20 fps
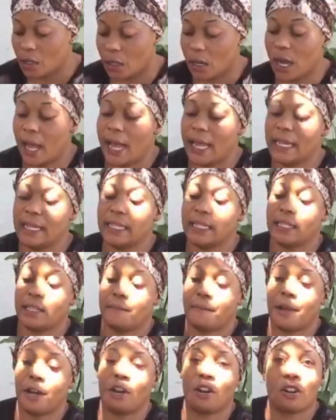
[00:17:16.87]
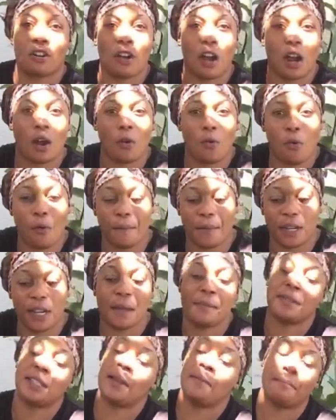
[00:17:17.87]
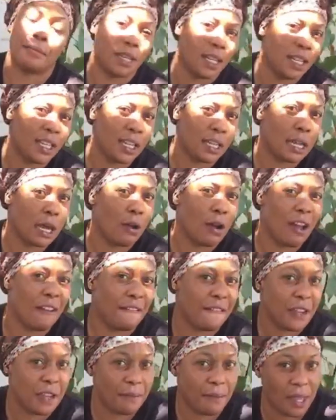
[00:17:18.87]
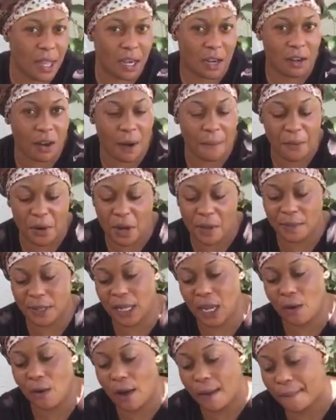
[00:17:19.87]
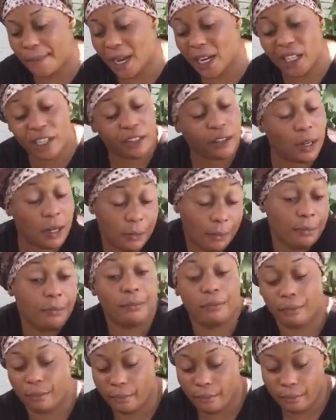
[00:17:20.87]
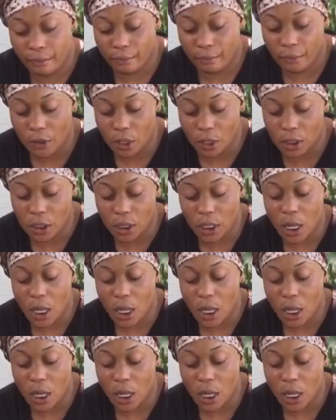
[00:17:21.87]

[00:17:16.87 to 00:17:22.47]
So guys, me go crap me Them say, me didn't think I was a female crab, but them say I was a man crab. But mm.